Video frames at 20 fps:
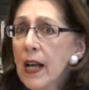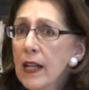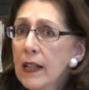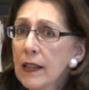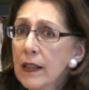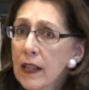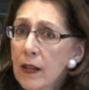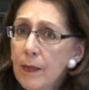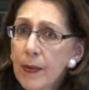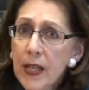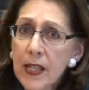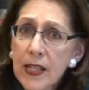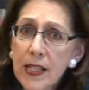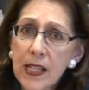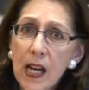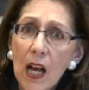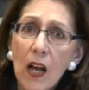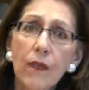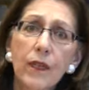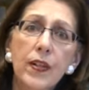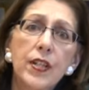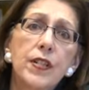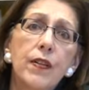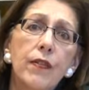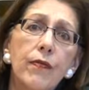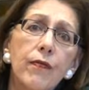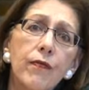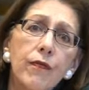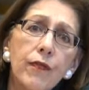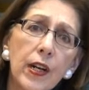Libya itself is a
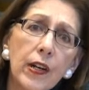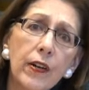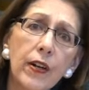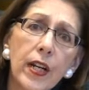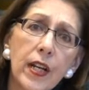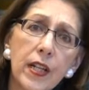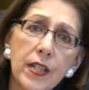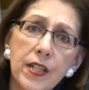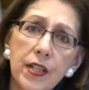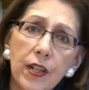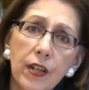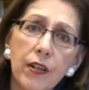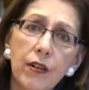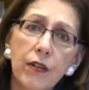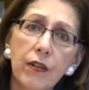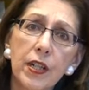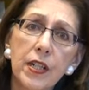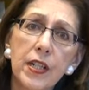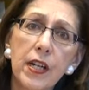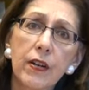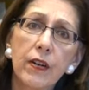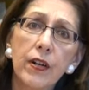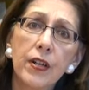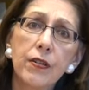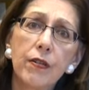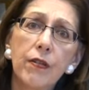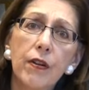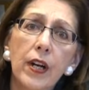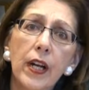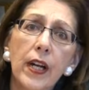very insecure
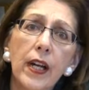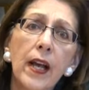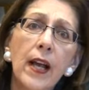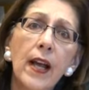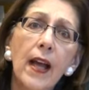territory,